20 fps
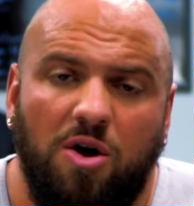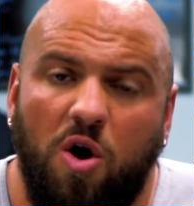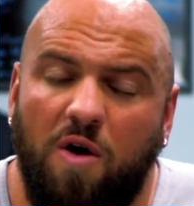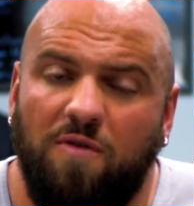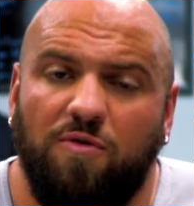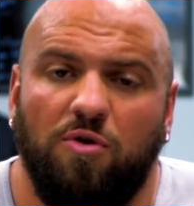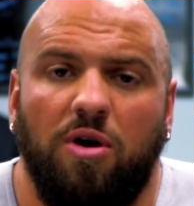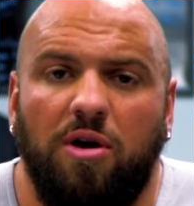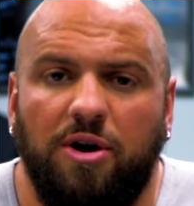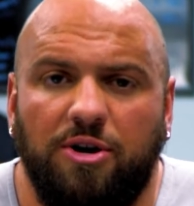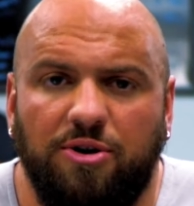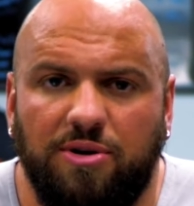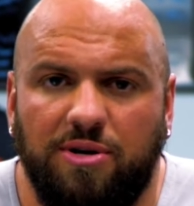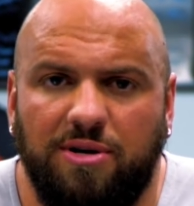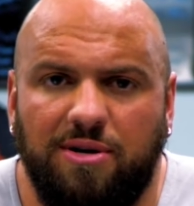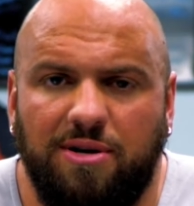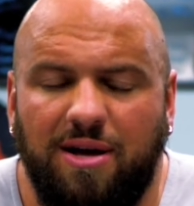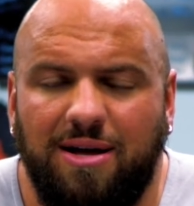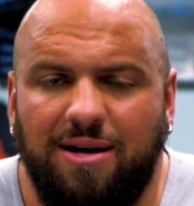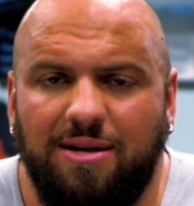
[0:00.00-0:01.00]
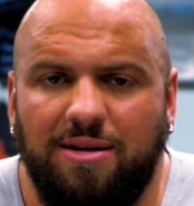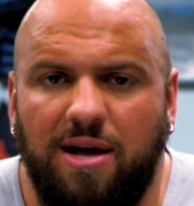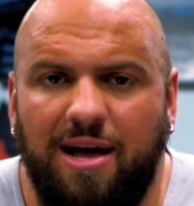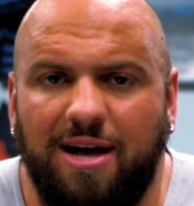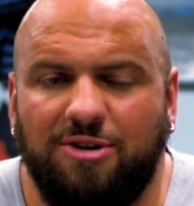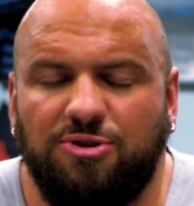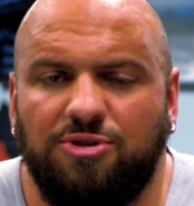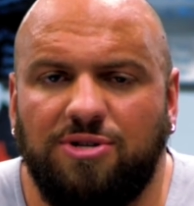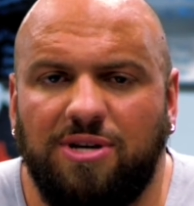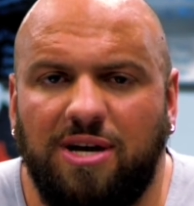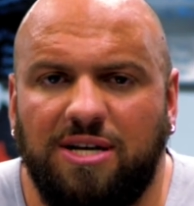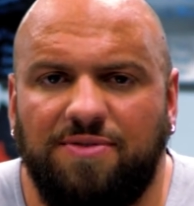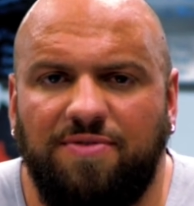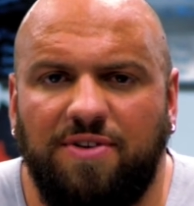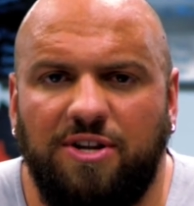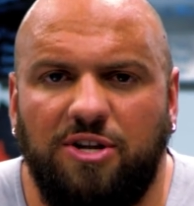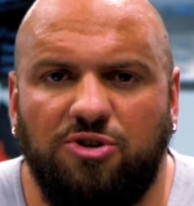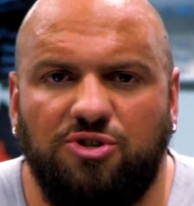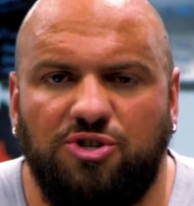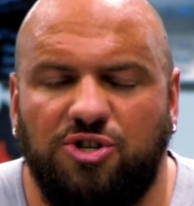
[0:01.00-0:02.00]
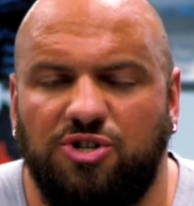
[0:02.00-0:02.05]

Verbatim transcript: over 100 exercise videos,